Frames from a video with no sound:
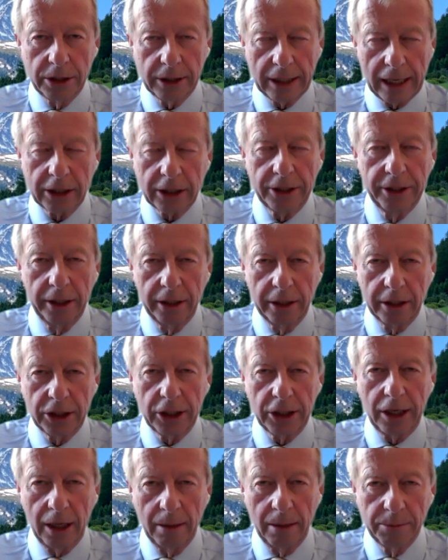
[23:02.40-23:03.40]
is actually the
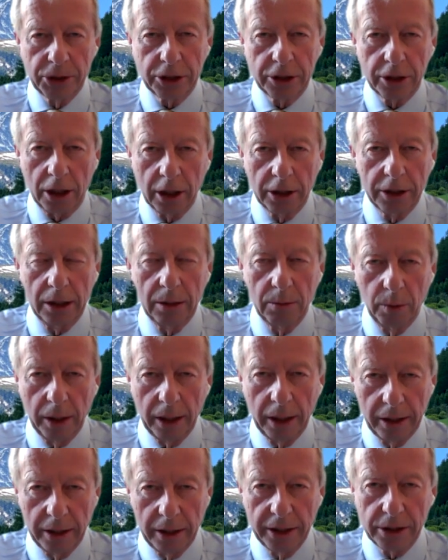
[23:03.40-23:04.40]
time, starting
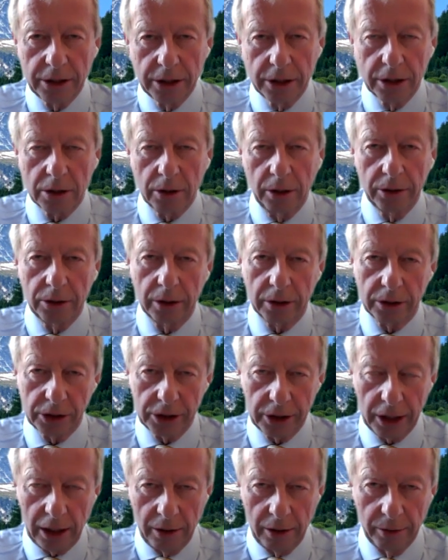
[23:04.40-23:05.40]
when this is going to
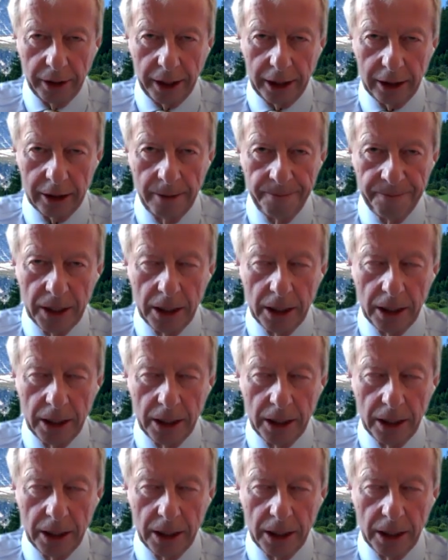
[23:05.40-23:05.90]
accelerate.